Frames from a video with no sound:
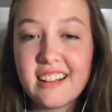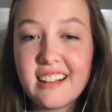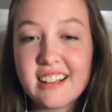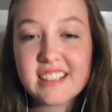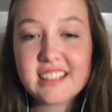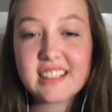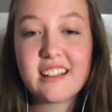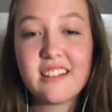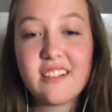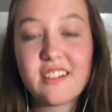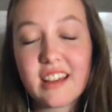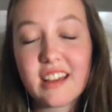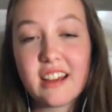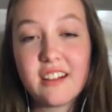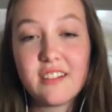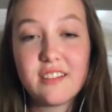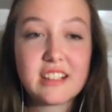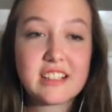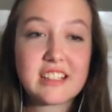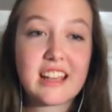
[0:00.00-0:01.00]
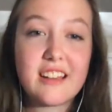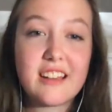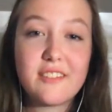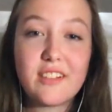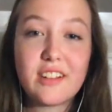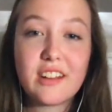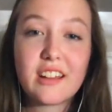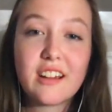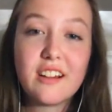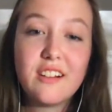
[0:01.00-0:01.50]
I said, okay, let's give
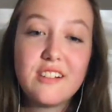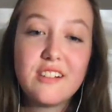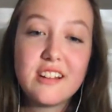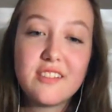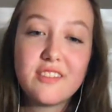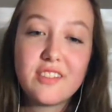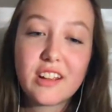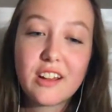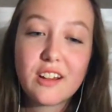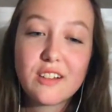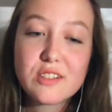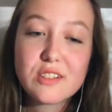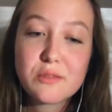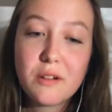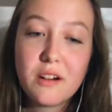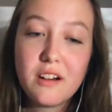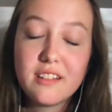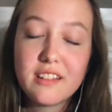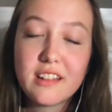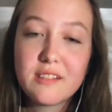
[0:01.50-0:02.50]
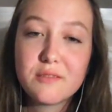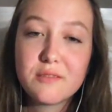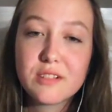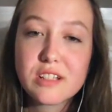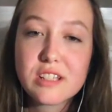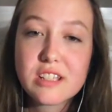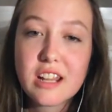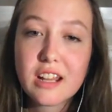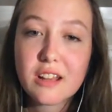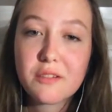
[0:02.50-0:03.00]
it a go. And if it goes well, then
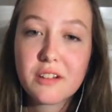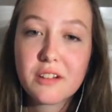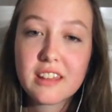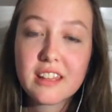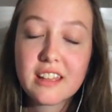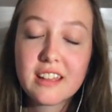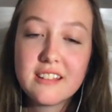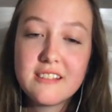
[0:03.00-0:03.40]
we'll stick with it.